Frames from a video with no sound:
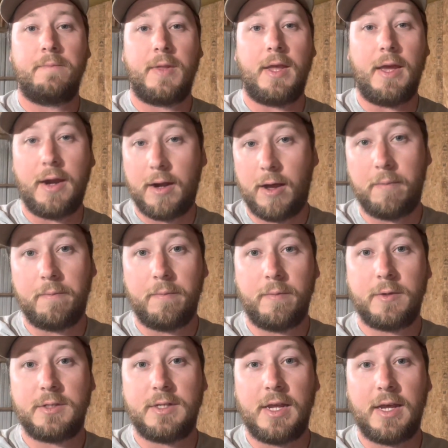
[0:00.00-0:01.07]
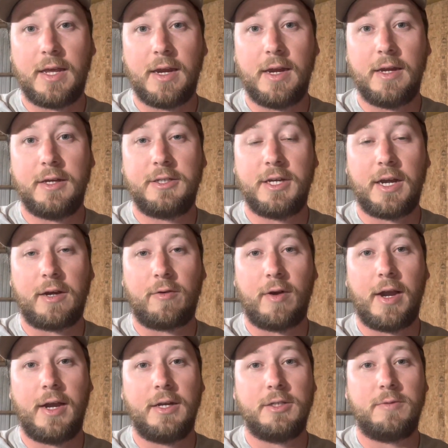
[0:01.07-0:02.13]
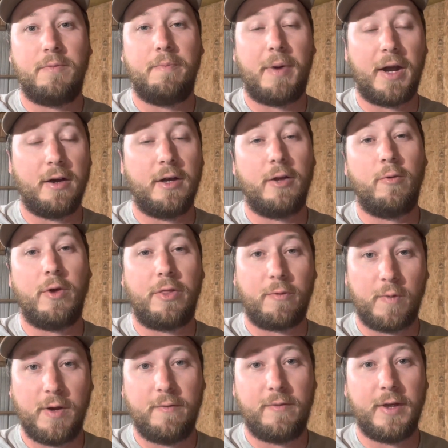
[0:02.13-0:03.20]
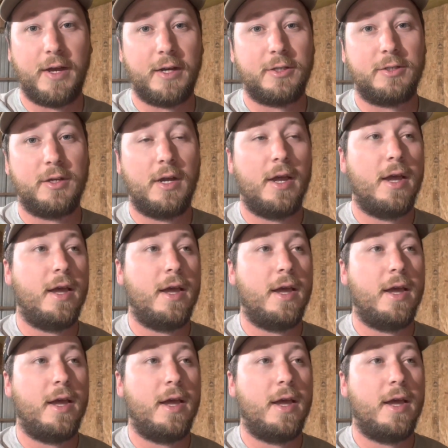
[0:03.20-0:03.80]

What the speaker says: ended up sneaking into check range barely with 3 fish.